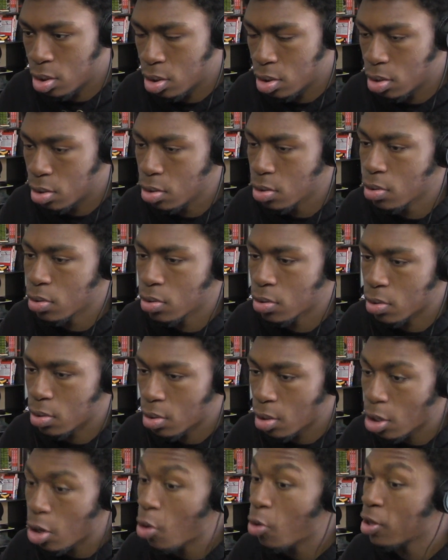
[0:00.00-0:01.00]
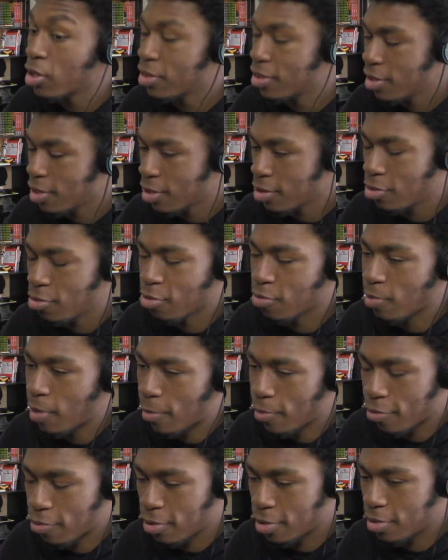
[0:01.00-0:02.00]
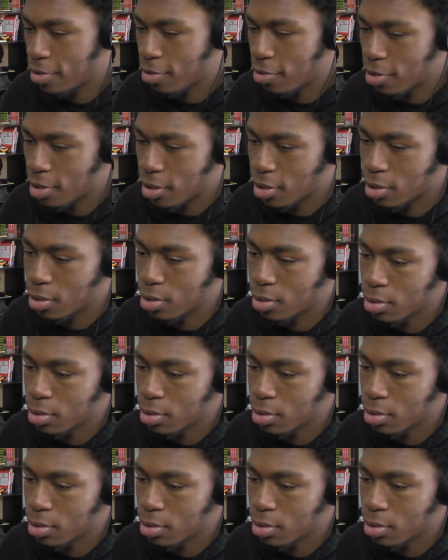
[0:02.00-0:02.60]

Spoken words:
Hmm. Oh, he's seeing to his memories. Okay.